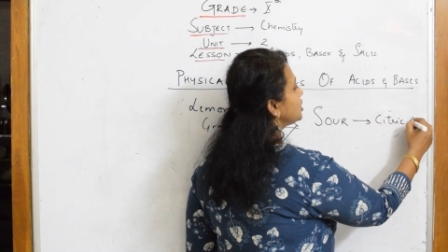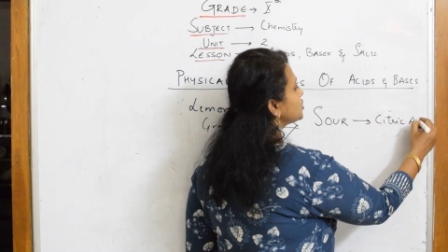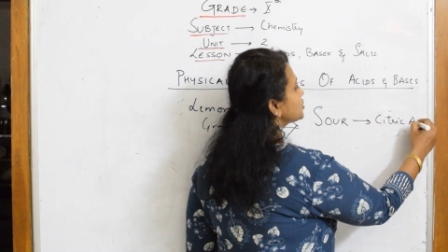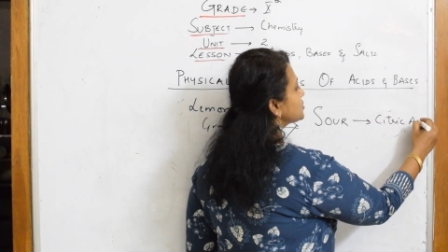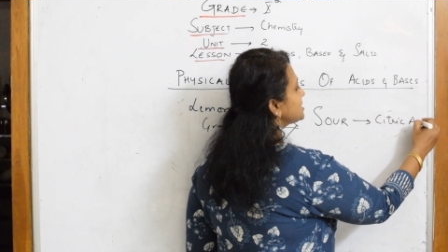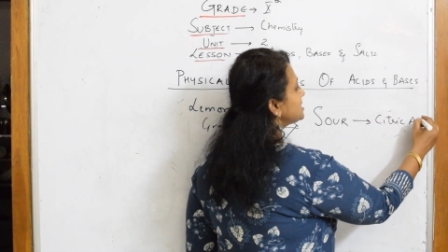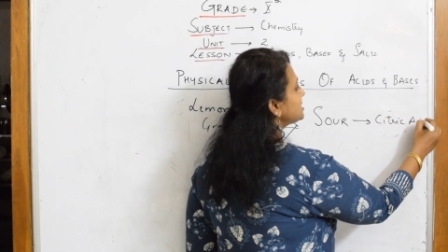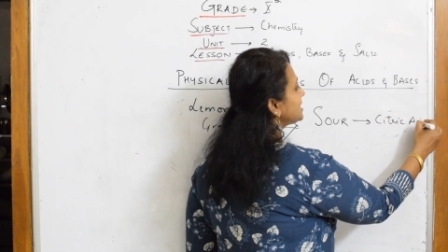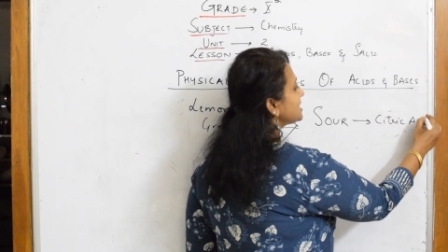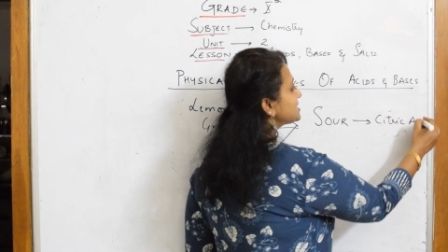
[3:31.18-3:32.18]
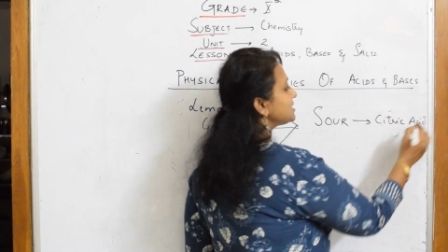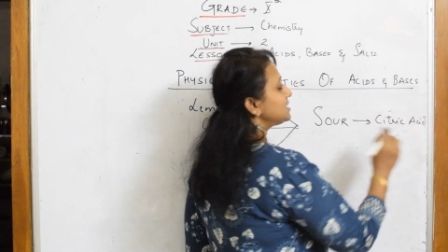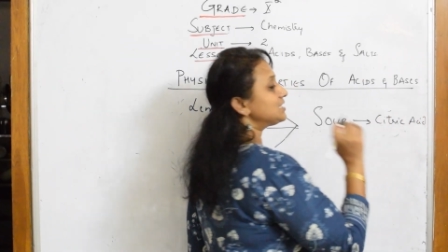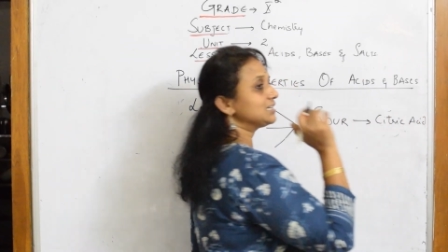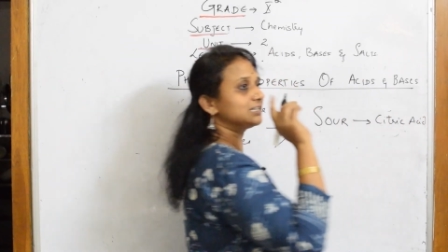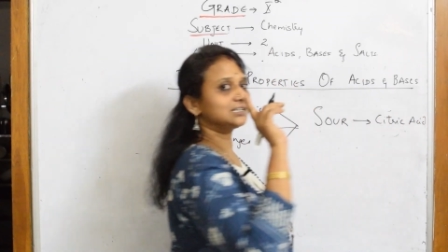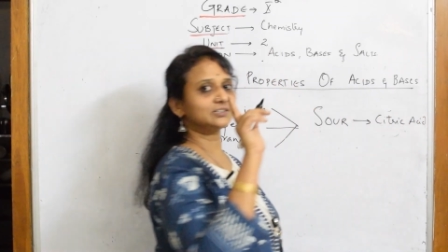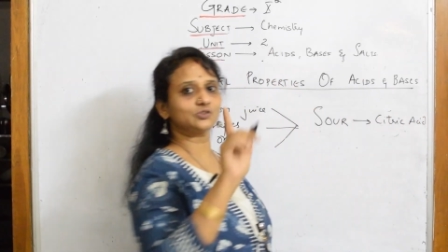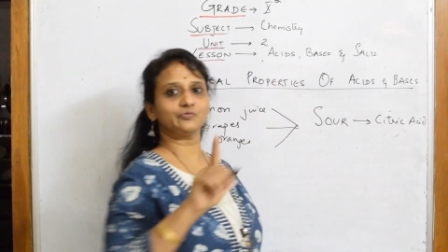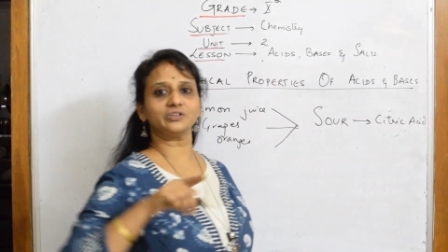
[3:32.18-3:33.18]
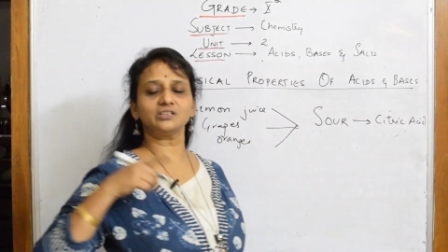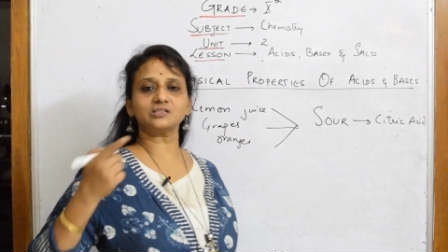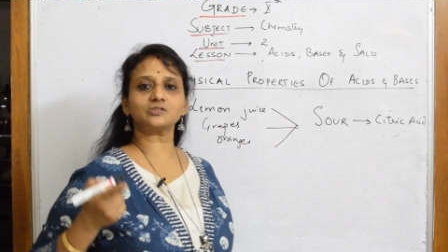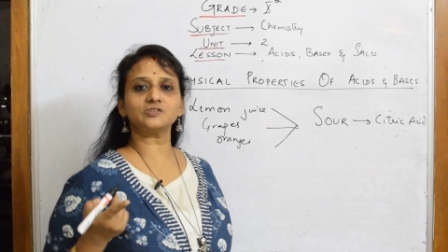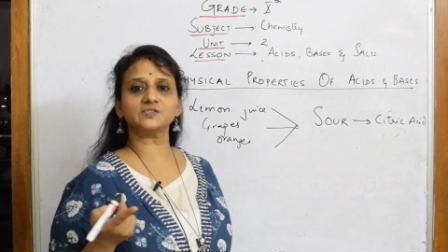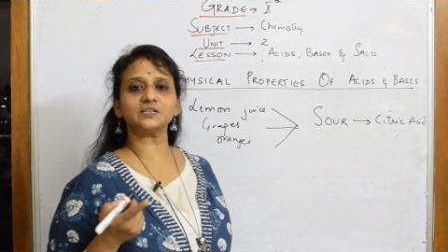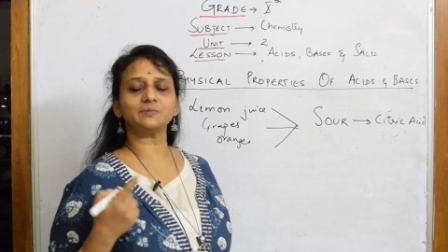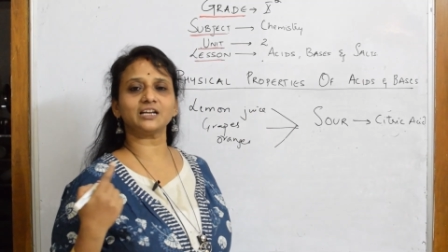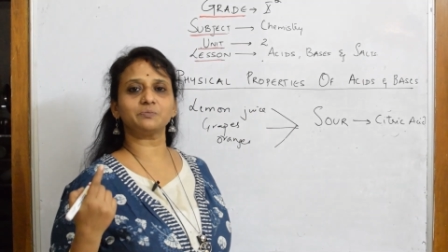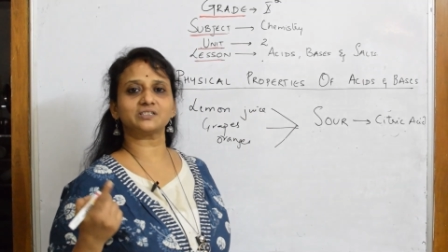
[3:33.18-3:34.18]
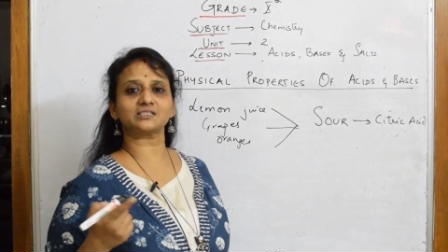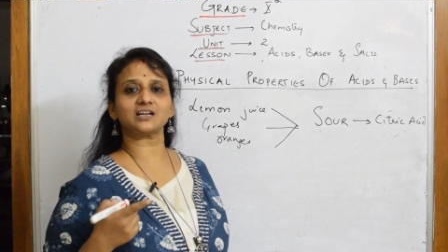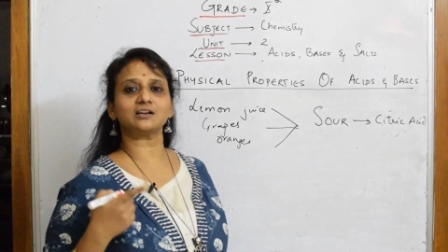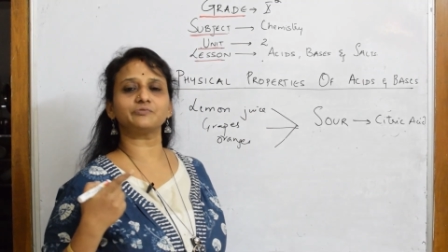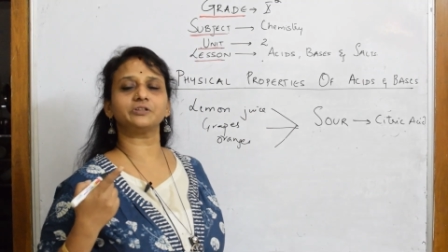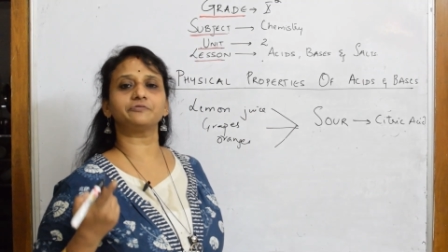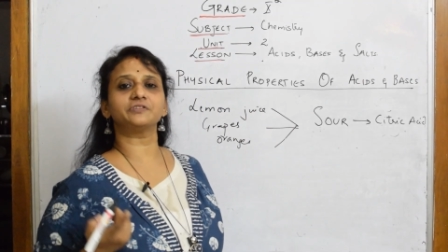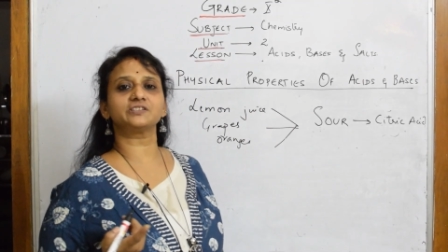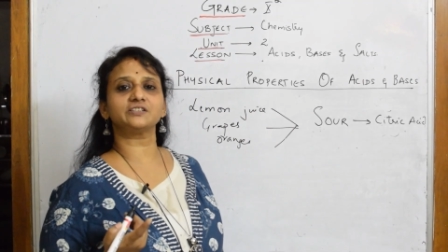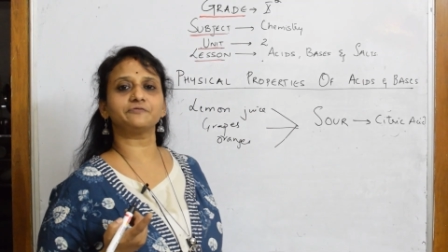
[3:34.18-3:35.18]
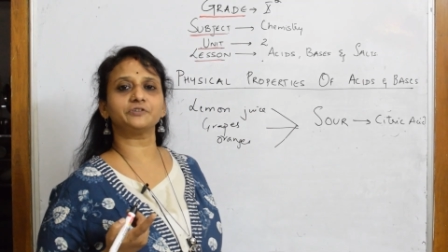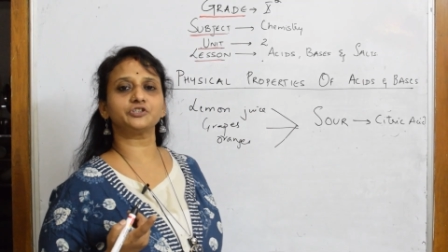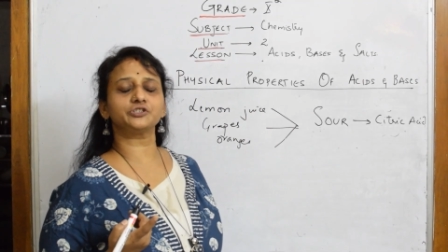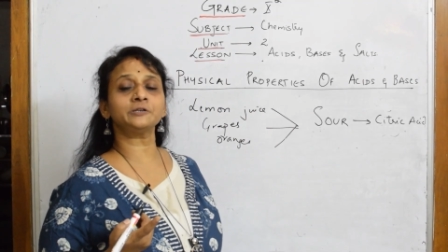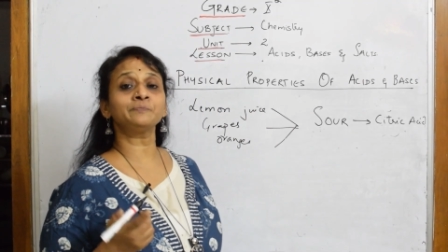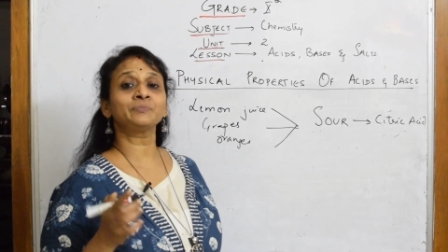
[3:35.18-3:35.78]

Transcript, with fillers: so citric acid so with this concept let me start with the first definition